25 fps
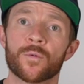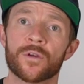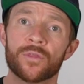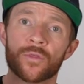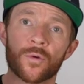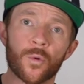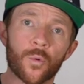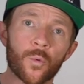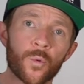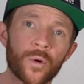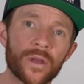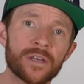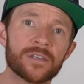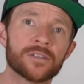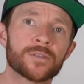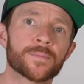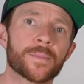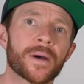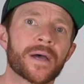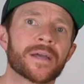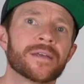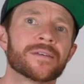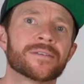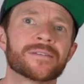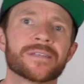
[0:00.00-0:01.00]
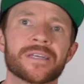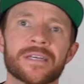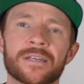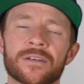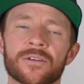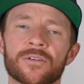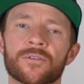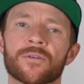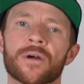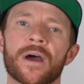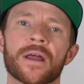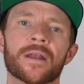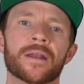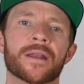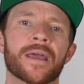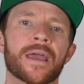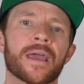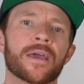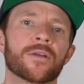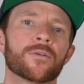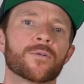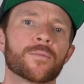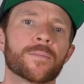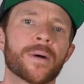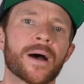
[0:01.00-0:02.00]
with the Windspace integrated
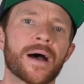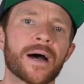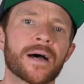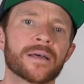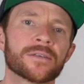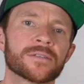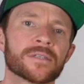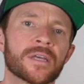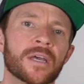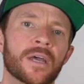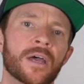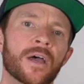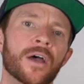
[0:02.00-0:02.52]
handlebars,